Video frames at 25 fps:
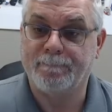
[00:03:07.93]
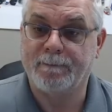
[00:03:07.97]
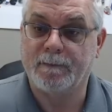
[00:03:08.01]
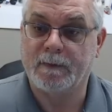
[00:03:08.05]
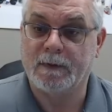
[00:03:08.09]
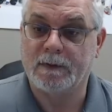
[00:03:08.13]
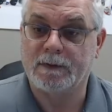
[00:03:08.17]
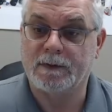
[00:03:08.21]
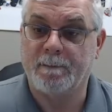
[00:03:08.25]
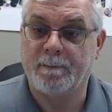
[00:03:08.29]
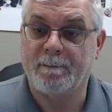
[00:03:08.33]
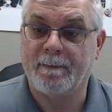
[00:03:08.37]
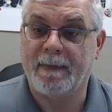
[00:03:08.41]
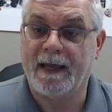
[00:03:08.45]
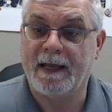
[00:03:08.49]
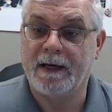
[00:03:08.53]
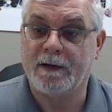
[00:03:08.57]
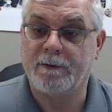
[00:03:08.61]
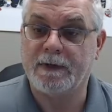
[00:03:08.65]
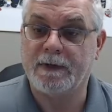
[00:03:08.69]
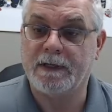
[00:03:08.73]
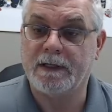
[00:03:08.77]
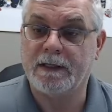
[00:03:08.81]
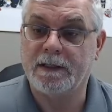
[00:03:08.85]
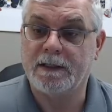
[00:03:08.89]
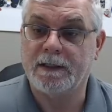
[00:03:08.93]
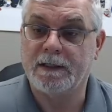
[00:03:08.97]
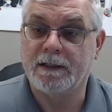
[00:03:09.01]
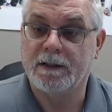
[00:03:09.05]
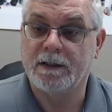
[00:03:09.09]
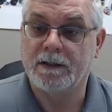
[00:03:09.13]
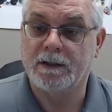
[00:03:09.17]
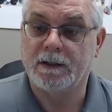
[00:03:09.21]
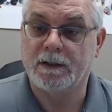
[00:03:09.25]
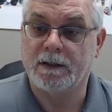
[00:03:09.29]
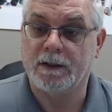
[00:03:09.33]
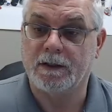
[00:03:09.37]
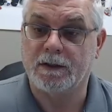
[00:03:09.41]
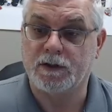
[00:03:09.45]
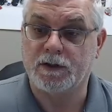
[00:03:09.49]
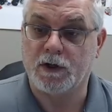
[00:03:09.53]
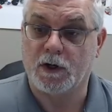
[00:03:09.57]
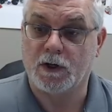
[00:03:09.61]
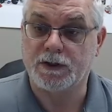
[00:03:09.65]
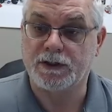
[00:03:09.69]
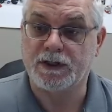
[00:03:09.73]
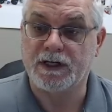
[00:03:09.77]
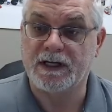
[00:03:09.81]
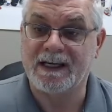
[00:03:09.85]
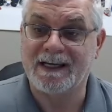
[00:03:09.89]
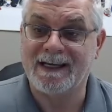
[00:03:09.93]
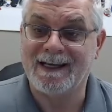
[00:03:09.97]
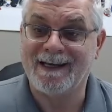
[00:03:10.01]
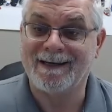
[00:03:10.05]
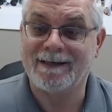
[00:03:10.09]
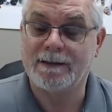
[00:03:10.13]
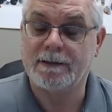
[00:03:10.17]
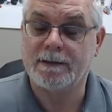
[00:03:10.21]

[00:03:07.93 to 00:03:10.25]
some battery, the charging kit.